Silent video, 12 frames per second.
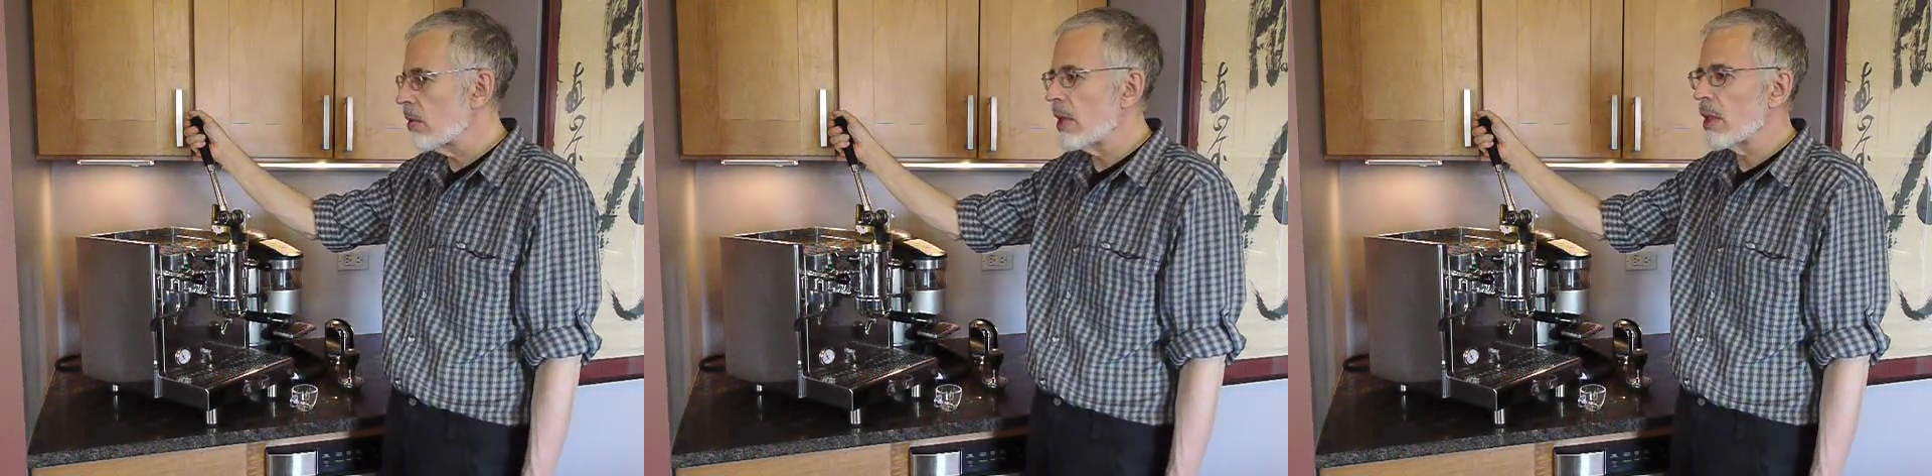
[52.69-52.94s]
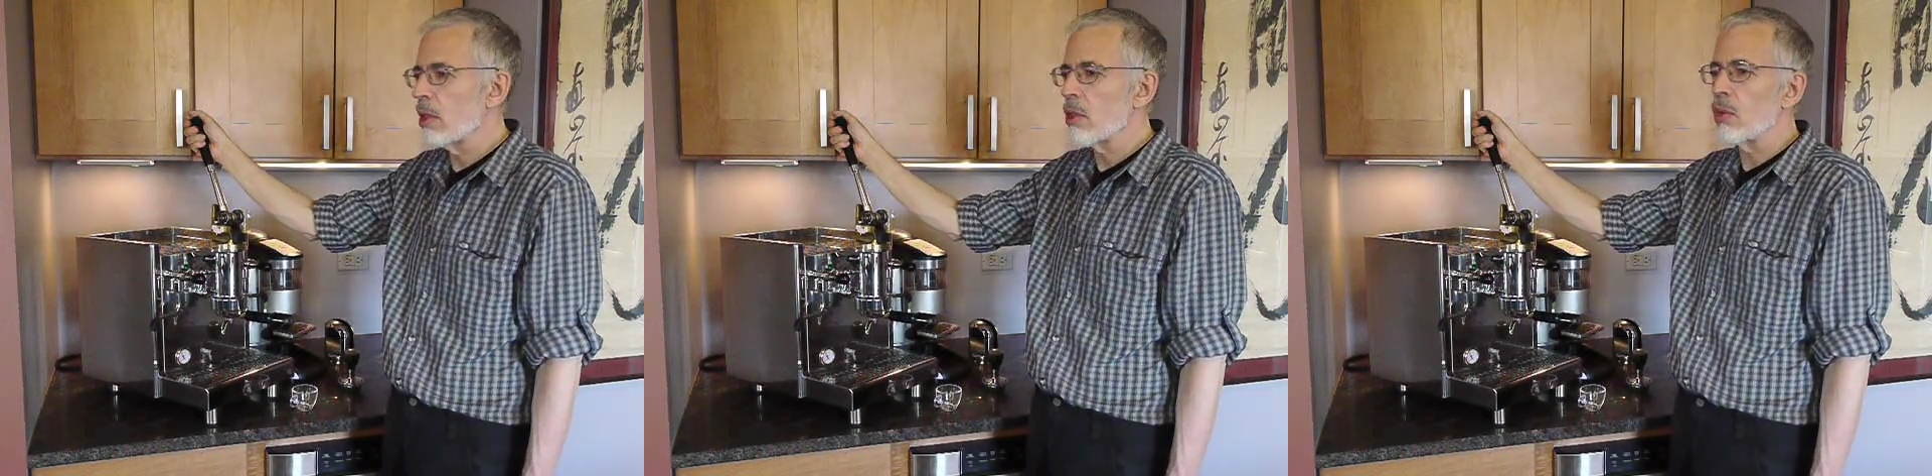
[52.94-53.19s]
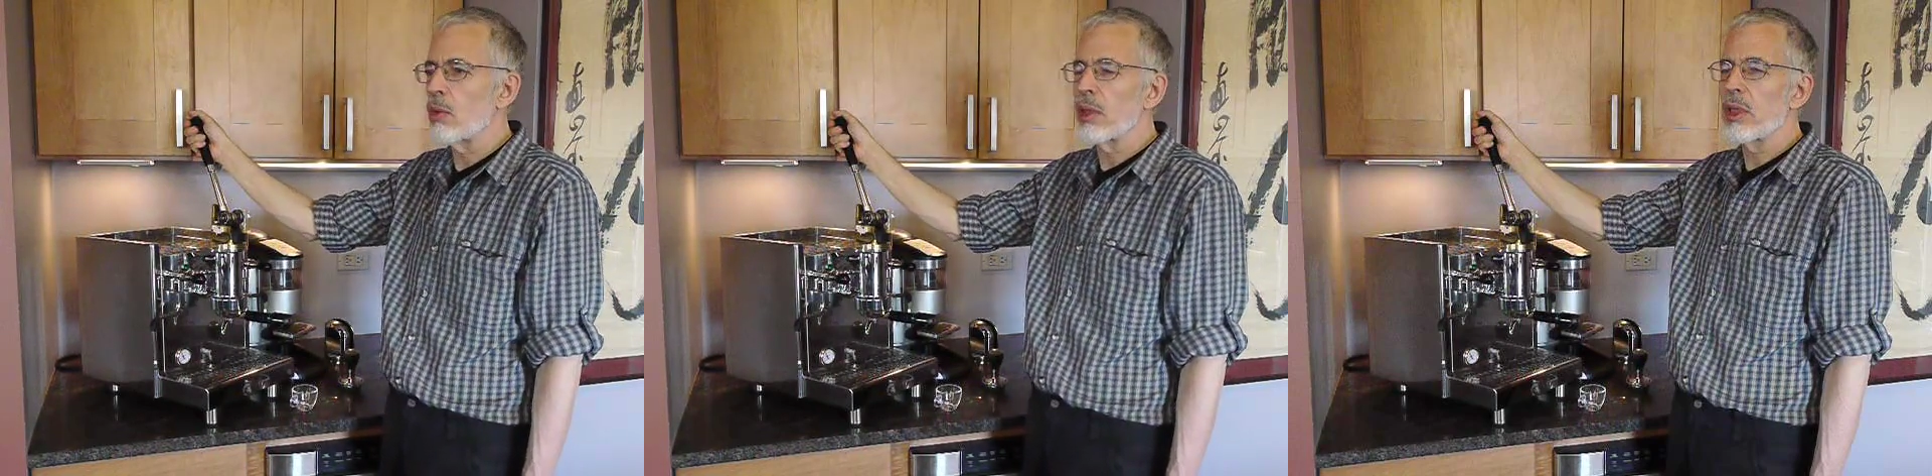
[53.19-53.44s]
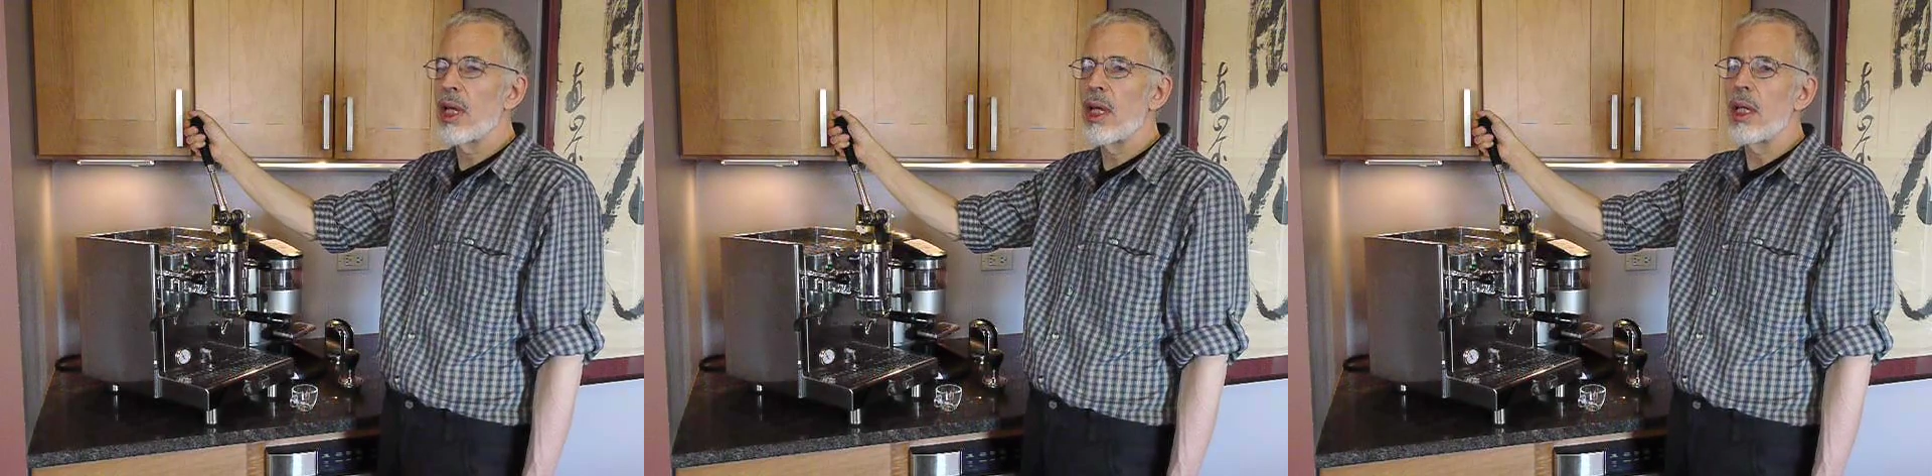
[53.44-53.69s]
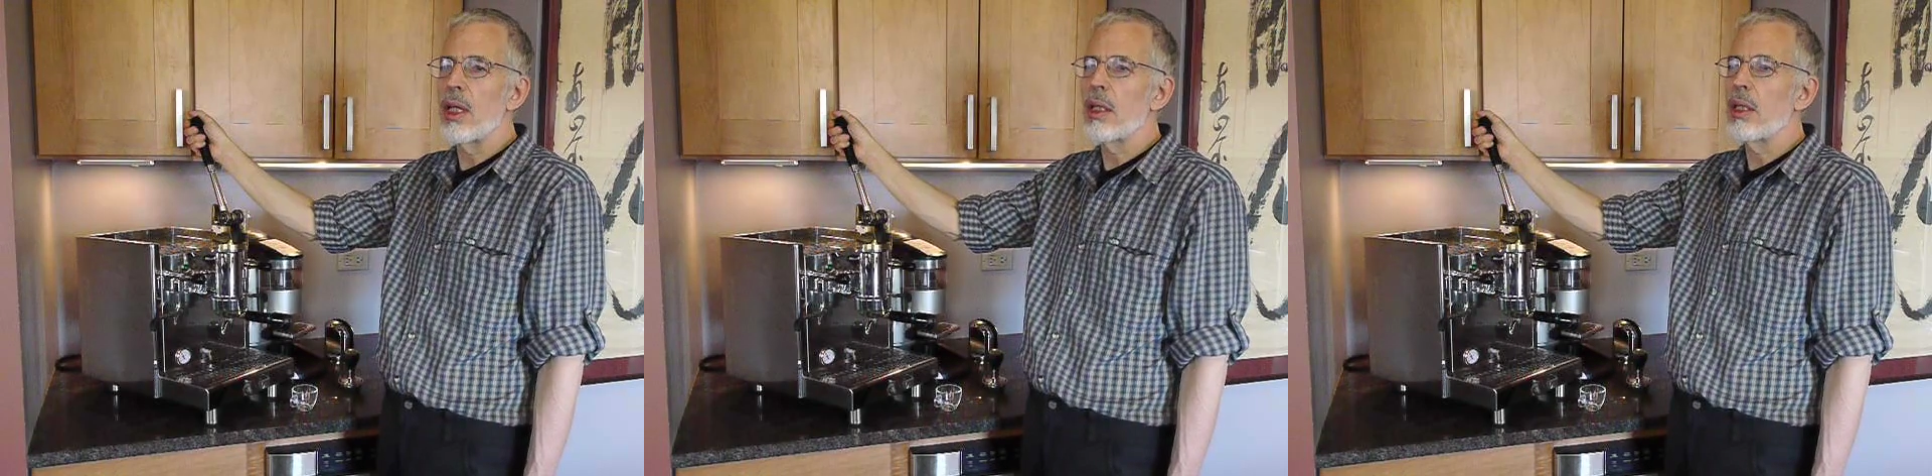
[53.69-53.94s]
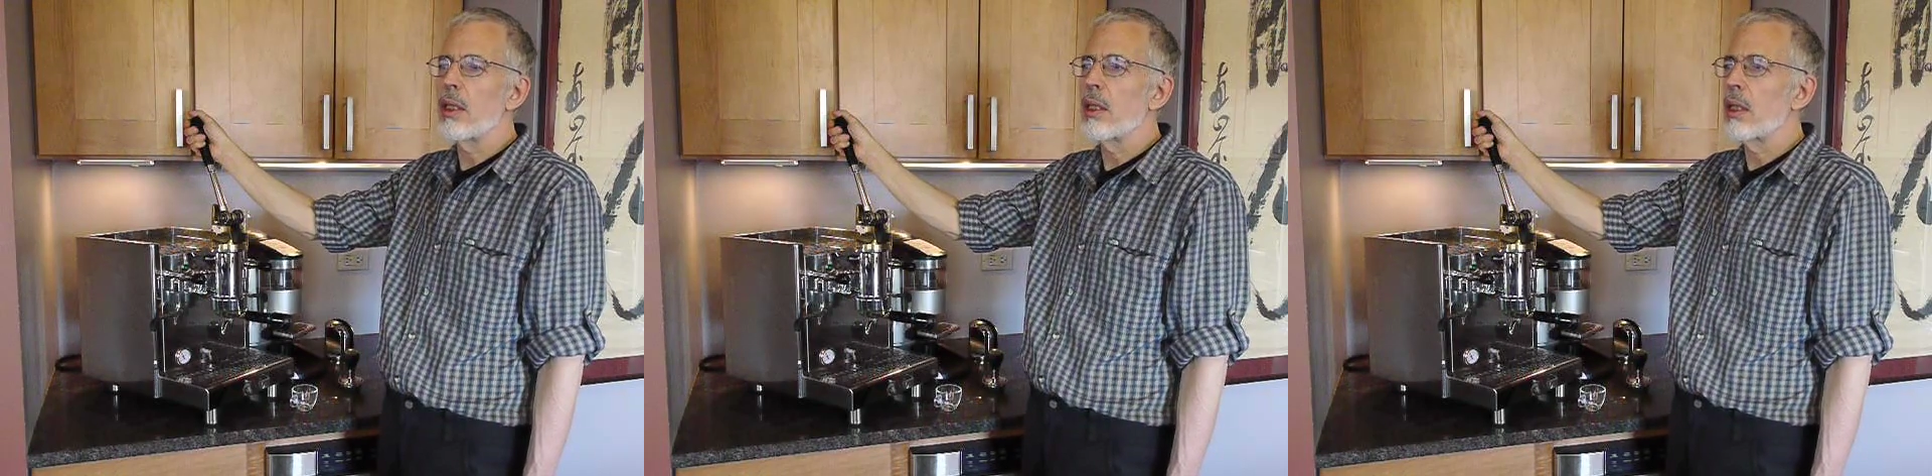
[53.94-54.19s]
doing this all day,